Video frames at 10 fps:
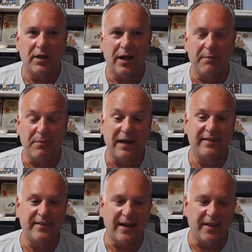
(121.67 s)
on my
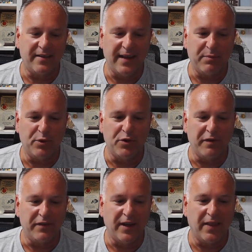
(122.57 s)
side of the table who
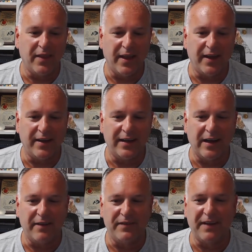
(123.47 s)
have done that.
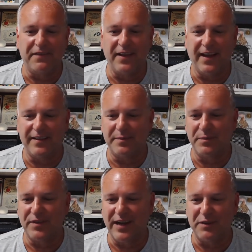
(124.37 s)
Now, I've definitely had some
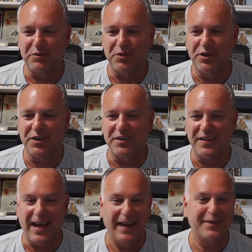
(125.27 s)
scouts through the years
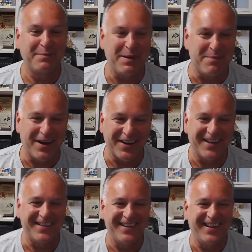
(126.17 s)
ask me about
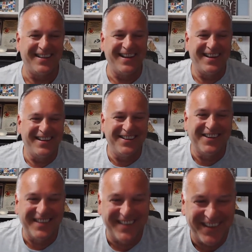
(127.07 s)
it, and you
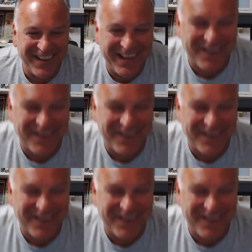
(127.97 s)
could tell that